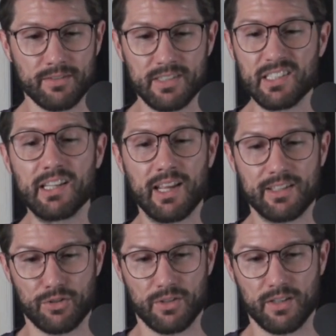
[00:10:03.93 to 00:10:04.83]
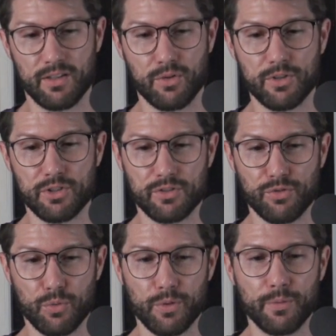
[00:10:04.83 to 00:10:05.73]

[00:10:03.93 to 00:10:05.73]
did answer any of the questions for real.